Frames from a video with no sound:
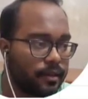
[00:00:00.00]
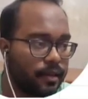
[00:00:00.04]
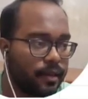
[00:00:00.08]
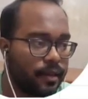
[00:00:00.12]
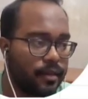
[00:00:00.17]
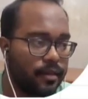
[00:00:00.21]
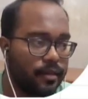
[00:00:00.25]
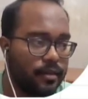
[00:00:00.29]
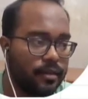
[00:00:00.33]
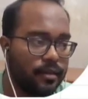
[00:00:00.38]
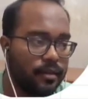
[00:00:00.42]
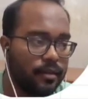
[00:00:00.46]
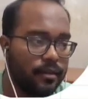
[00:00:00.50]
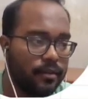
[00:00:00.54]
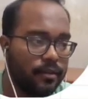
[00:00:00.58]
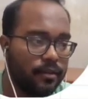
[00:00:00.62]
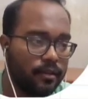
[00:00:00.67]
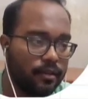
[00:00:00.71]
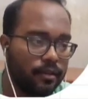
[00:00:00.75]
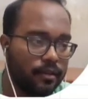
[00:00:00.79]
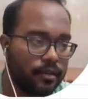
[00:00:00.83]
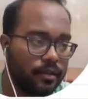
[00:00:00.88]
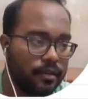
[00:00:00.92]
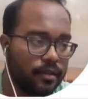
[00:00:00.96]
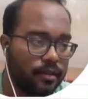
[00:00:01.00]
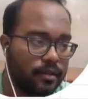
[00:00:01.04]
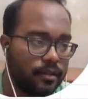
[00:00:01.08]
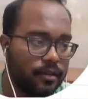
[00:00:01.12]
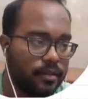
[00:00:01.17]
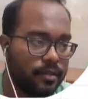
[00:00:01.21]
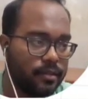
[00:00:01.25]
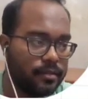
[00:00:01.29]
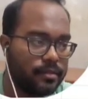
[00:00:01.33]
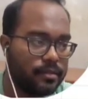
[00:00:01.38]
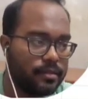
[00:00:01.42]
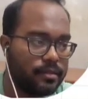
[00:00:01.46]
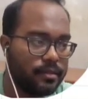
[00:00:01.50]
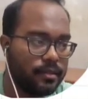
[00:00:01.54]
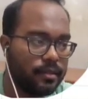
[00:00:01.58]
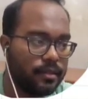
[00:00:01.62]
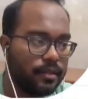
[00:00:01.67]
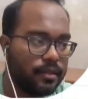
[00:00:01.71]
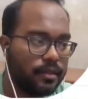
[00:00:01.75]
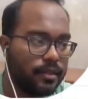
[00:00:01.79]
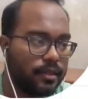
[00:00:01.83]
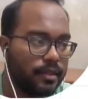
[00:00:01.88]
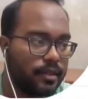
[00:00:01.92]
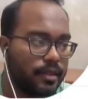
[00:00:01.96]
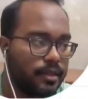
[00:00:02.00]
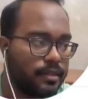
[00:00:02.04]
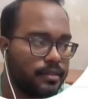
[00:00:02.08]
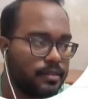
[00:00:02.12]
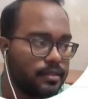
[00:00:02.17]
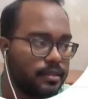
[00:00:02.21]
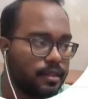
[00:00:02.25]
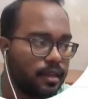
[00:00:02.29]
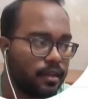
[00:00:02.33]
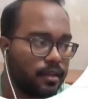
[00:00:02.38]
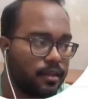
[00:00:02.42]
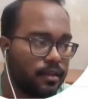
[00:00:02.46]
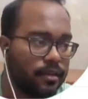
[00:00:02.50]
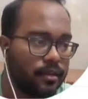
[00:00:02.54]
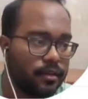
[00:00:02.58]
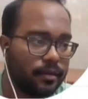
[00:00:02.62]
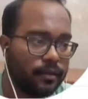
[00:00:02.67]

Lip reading: and yes, it's done.